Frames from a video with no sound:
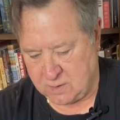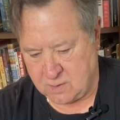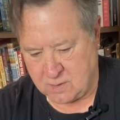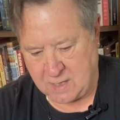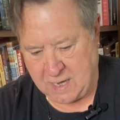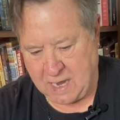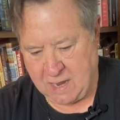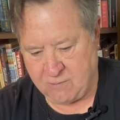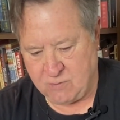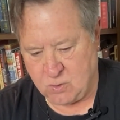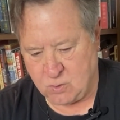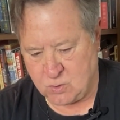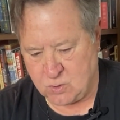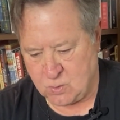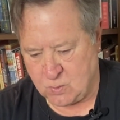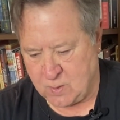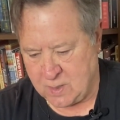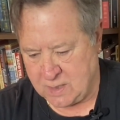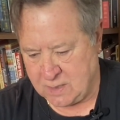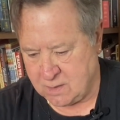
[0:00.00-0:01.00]
have you
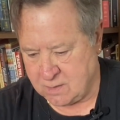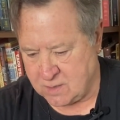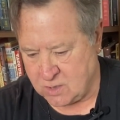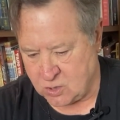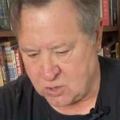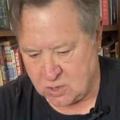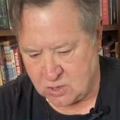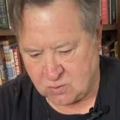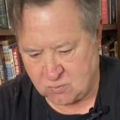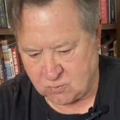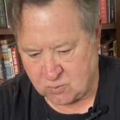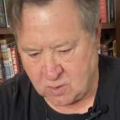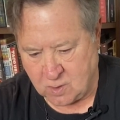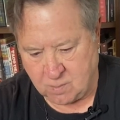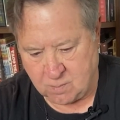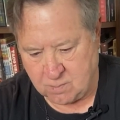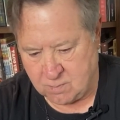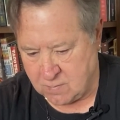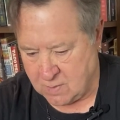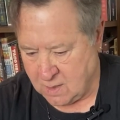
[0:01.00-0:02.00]
doing dishes
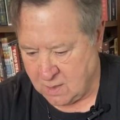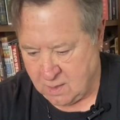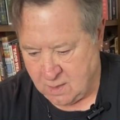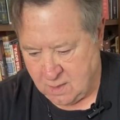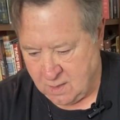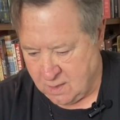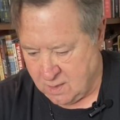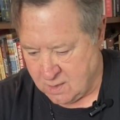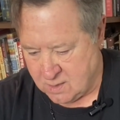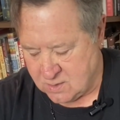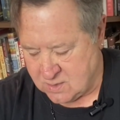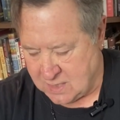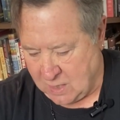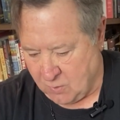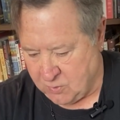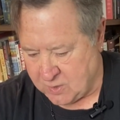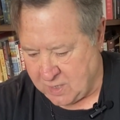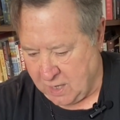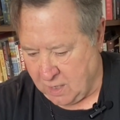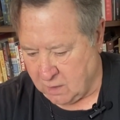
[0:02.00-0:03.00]
from
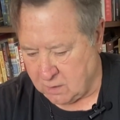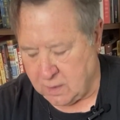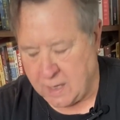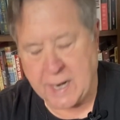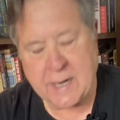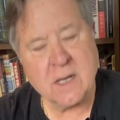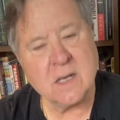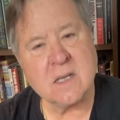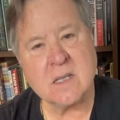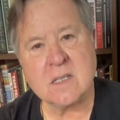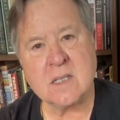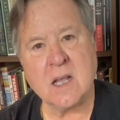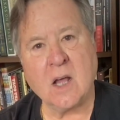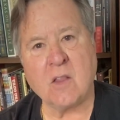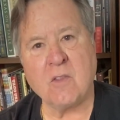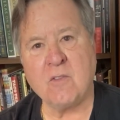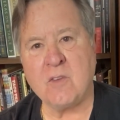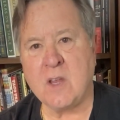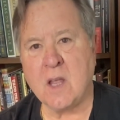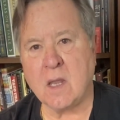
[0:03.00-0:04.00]
South Carolina to South
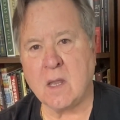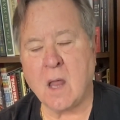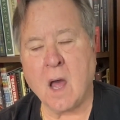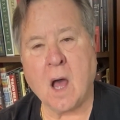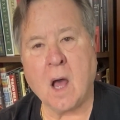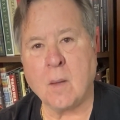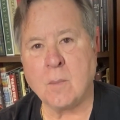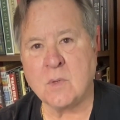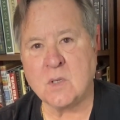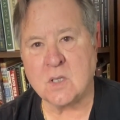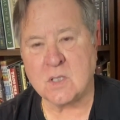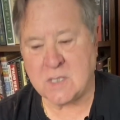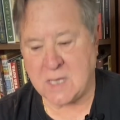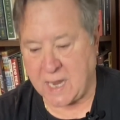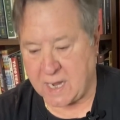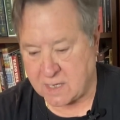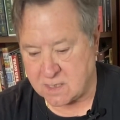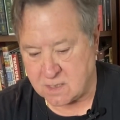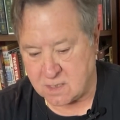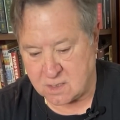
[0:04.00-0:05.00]
Vietnam to
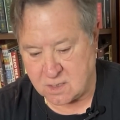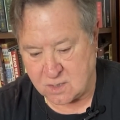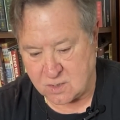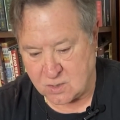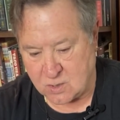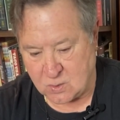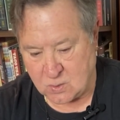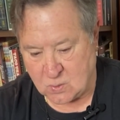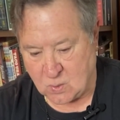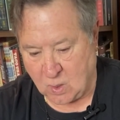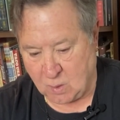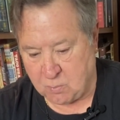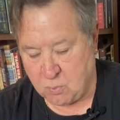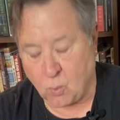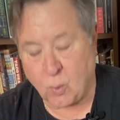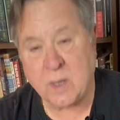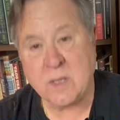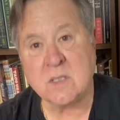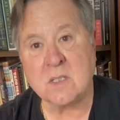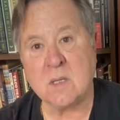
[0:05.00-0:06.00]
Texas to all
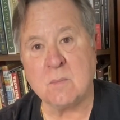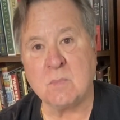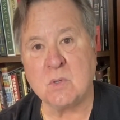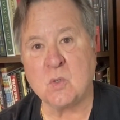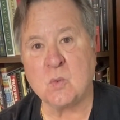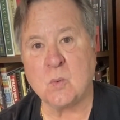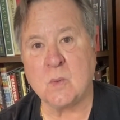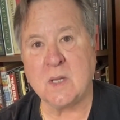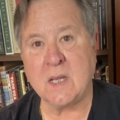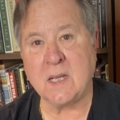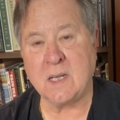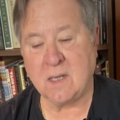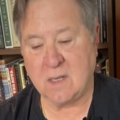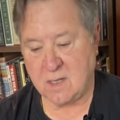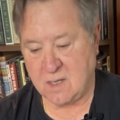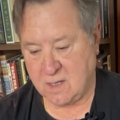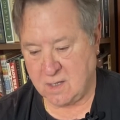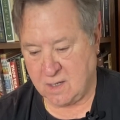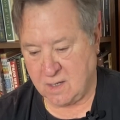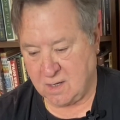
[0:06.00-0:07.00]
points in between.
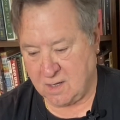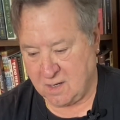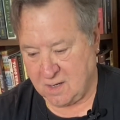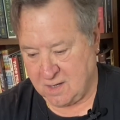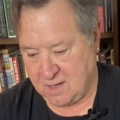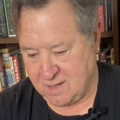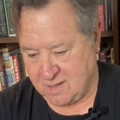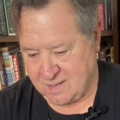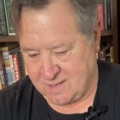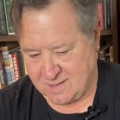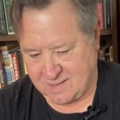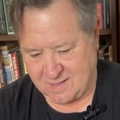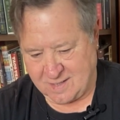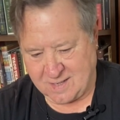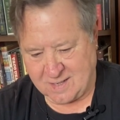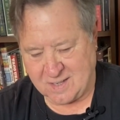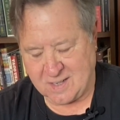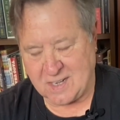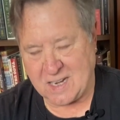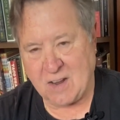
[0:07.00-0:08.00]

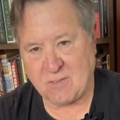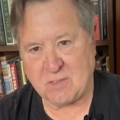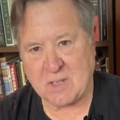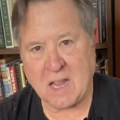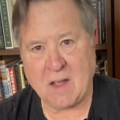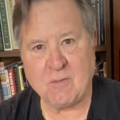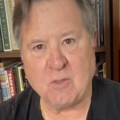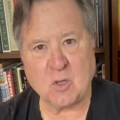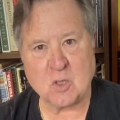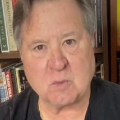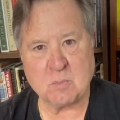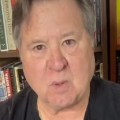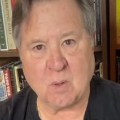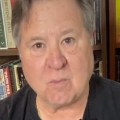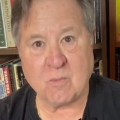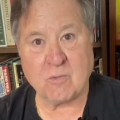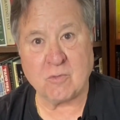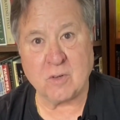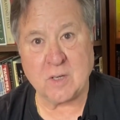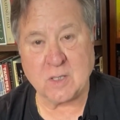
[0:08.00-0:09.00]
Gonna have to have those pommes
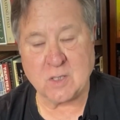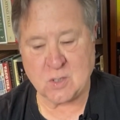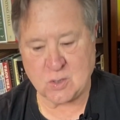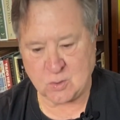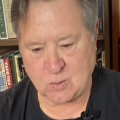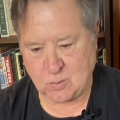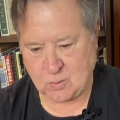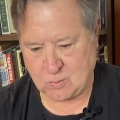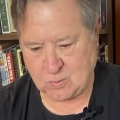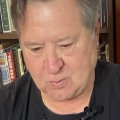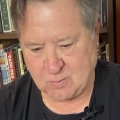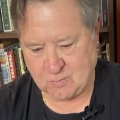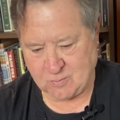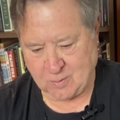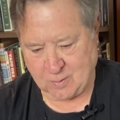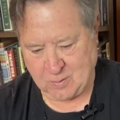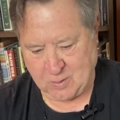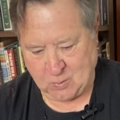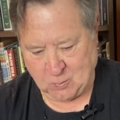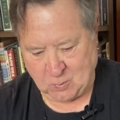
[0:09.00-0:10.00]
frites soon,
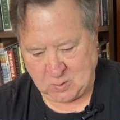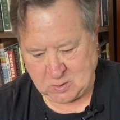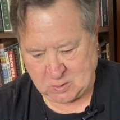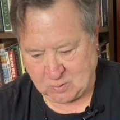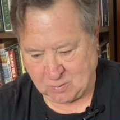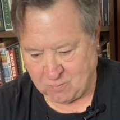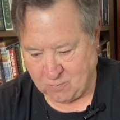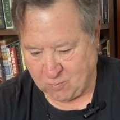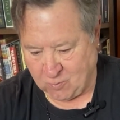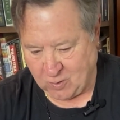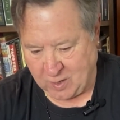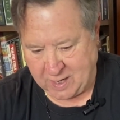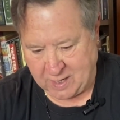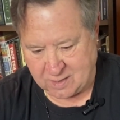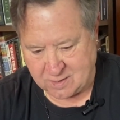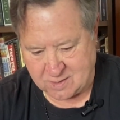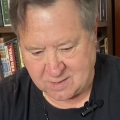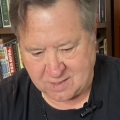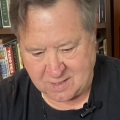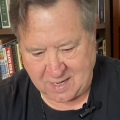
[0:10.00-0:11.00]
the ones from
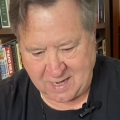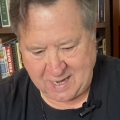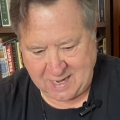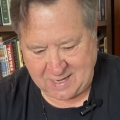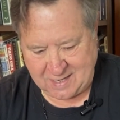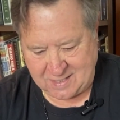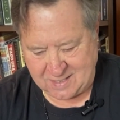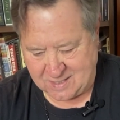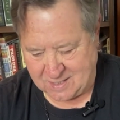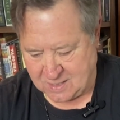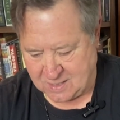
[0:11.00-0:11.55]
France, and